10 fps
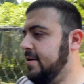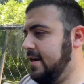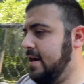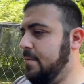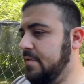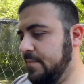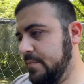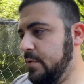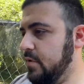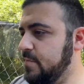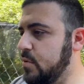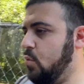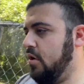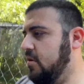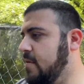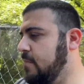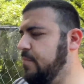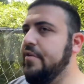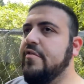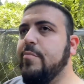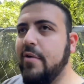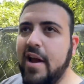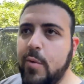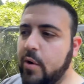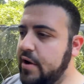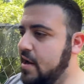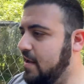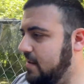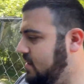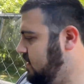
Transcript: Of course, being worried about birds of prey and whatnot.